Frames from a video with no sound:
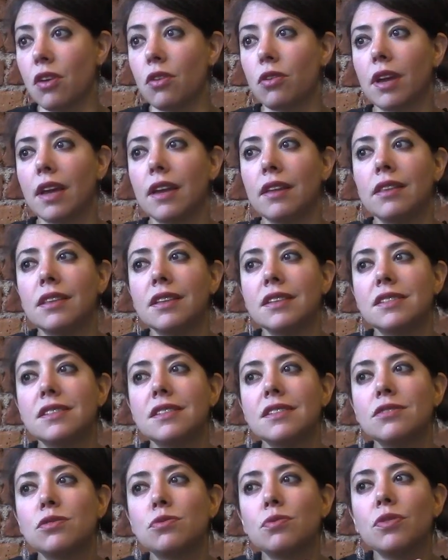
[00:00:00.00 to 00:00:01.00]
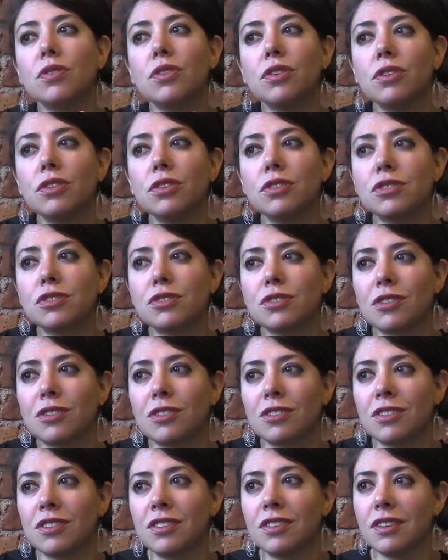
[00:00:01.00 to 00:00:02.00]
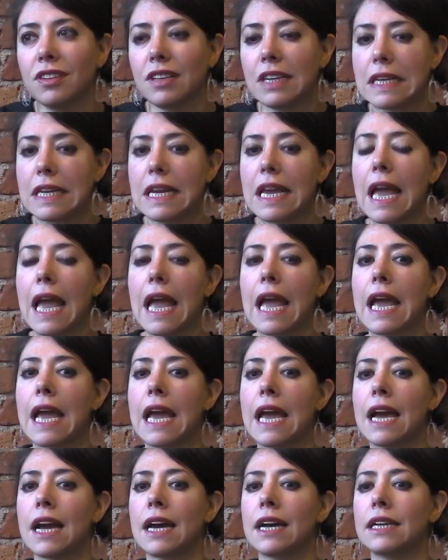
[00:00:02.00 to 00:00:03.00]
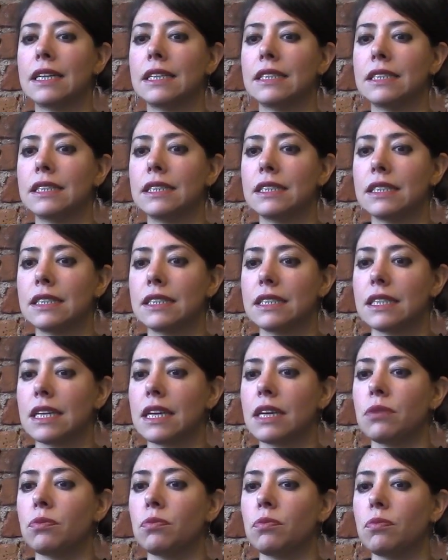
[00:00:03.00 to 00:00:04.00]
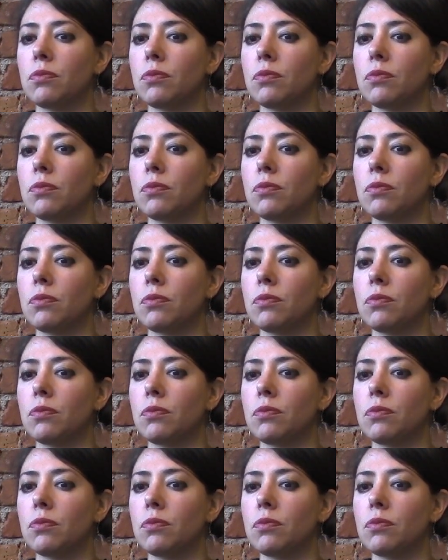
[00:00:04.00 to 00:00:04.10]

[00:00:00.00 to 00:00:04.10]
okay, this is rehearsal, and it